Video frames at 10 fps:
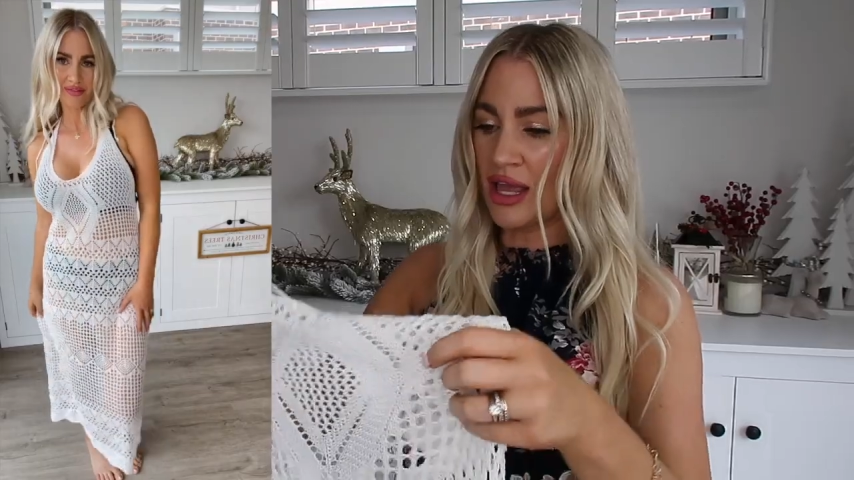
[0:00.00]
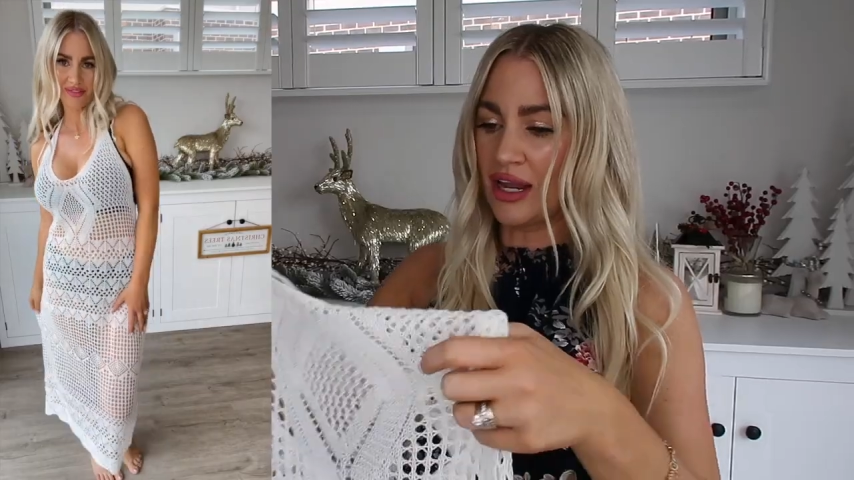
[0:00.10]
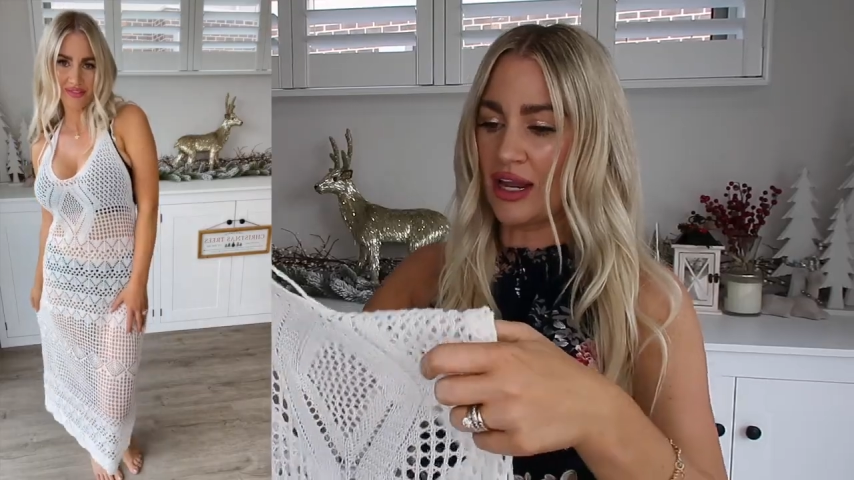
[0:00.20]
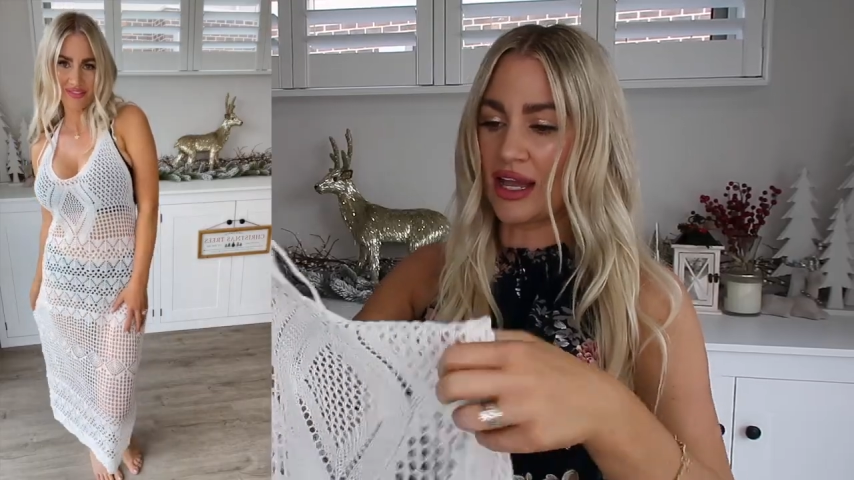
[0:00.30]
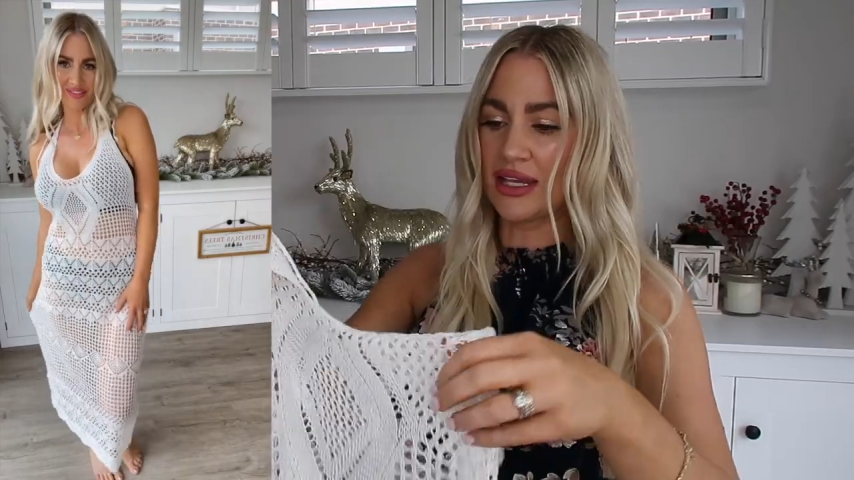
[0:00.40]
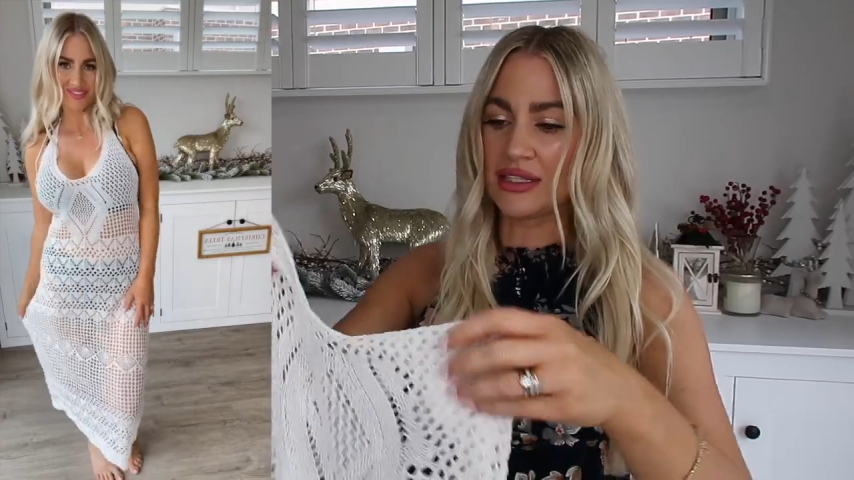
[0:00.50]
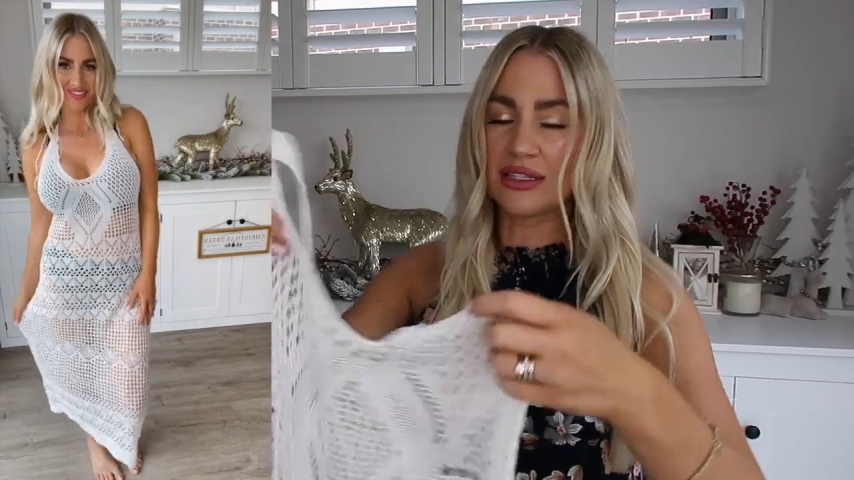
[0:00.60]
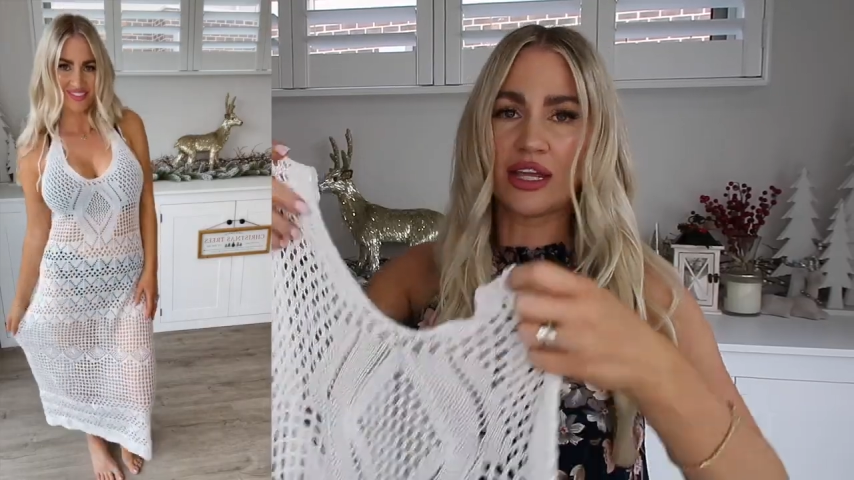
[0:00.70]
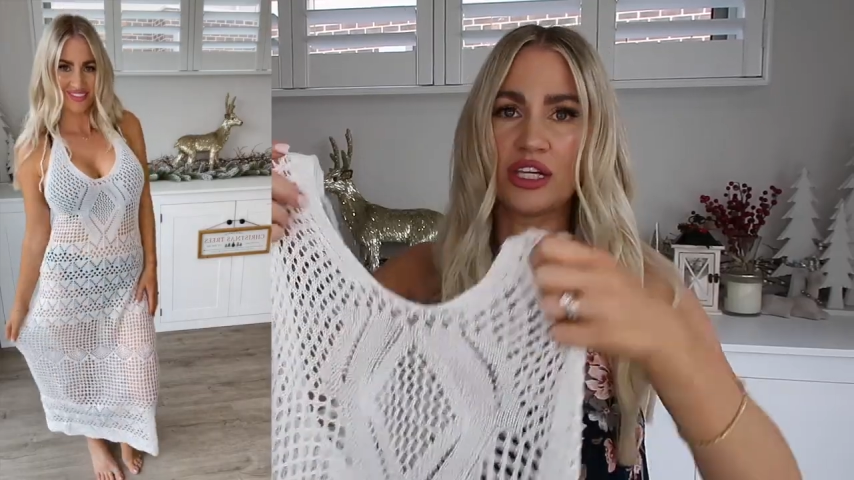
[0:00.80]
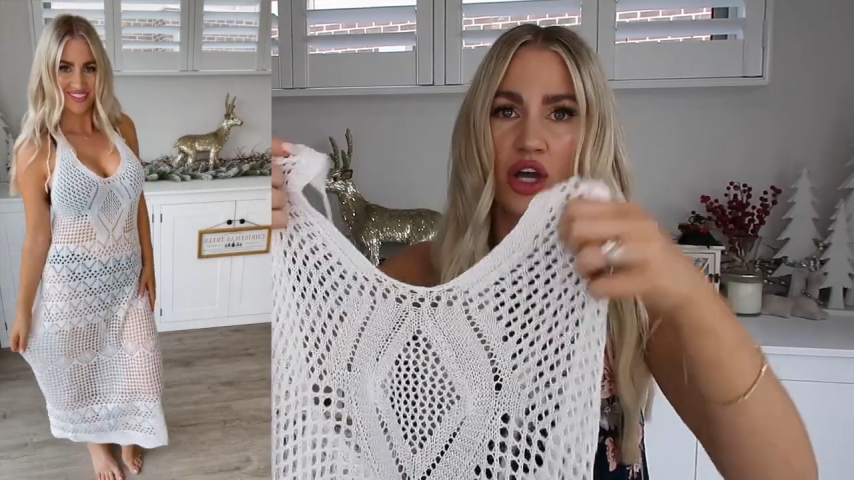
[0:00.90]
It
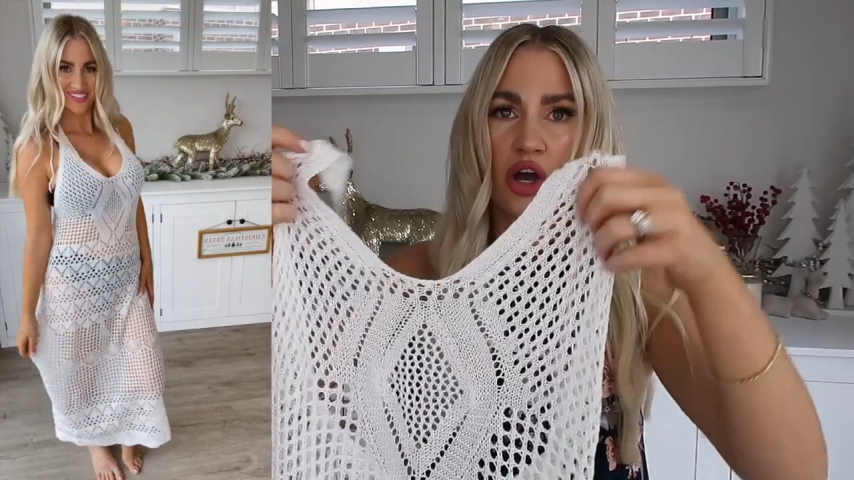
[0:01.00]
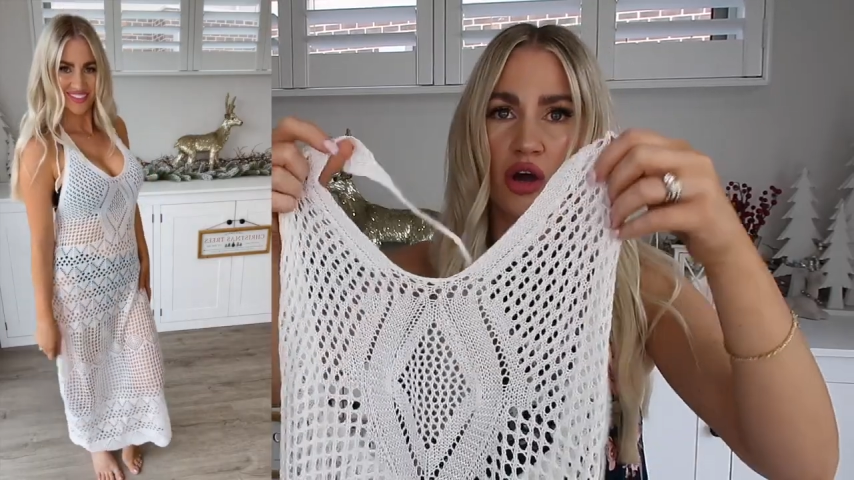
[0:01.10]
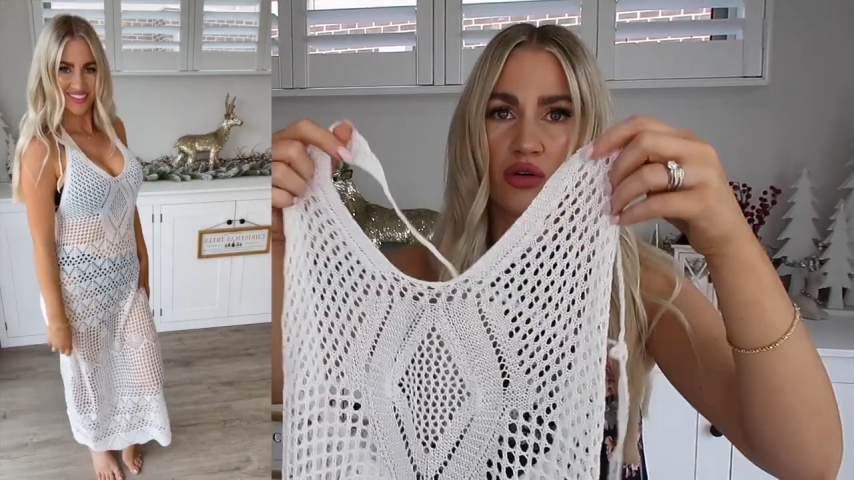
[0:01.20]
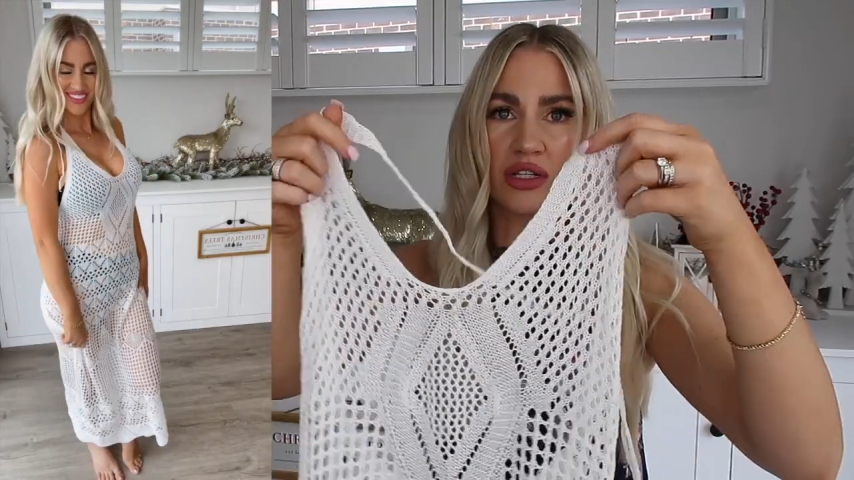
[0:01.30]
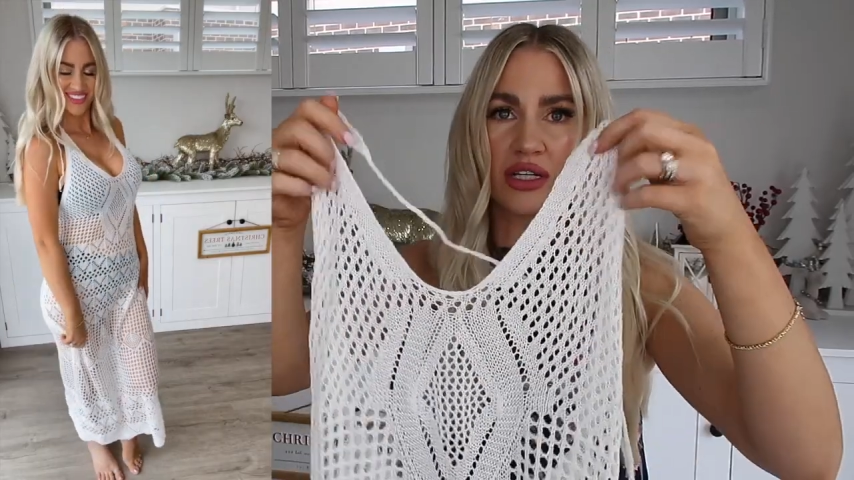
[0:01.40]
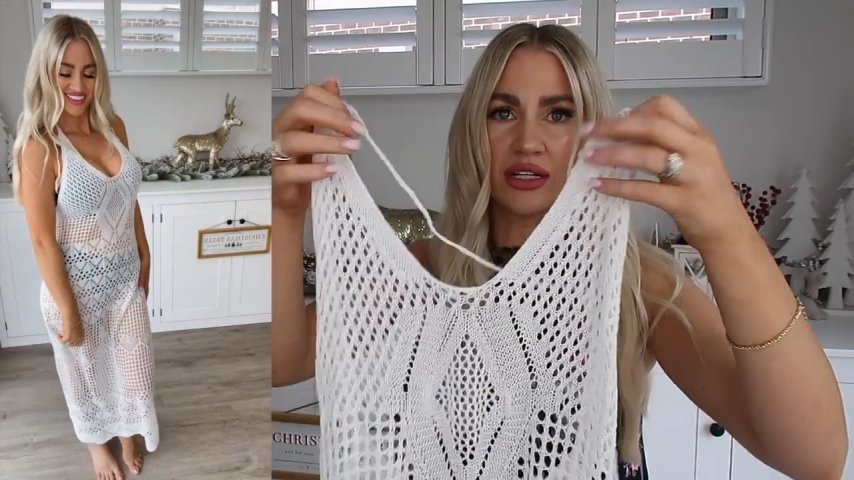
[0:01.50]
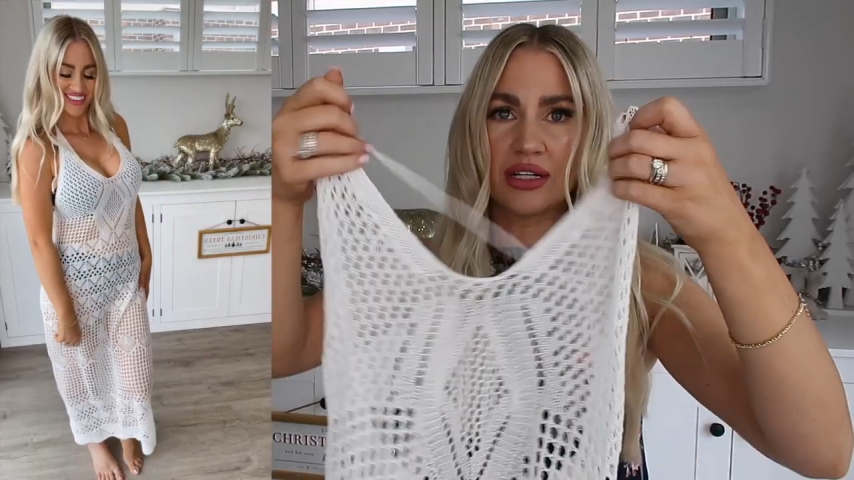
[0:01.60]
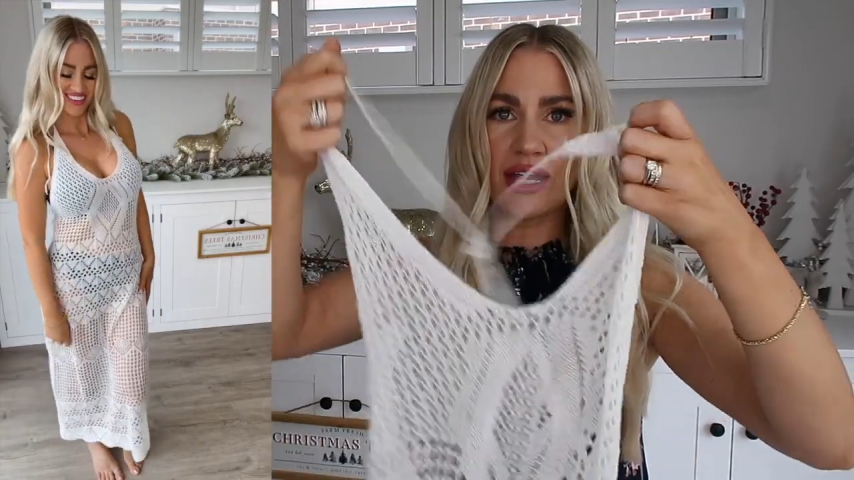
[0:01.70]
has like your halter